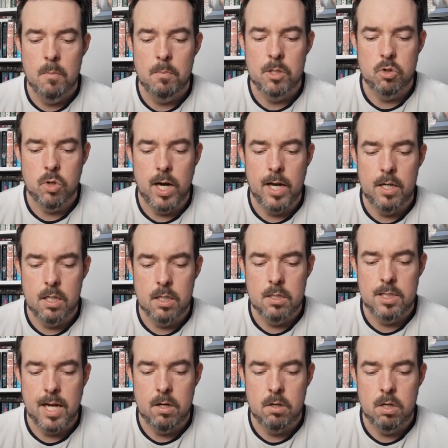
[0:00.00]
betrayal,
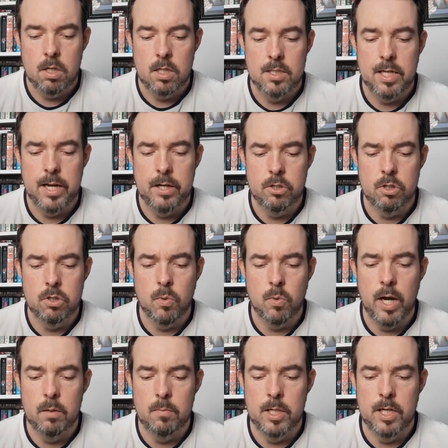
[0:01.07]
doubt, and dangers
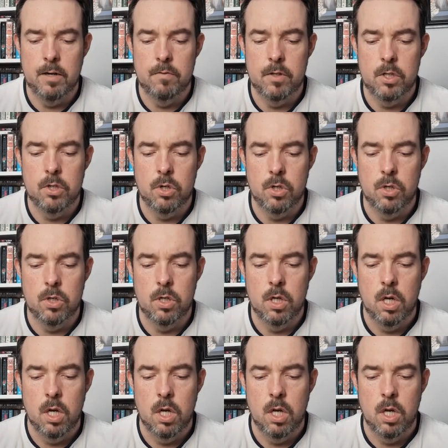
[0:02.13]
await him at every turn.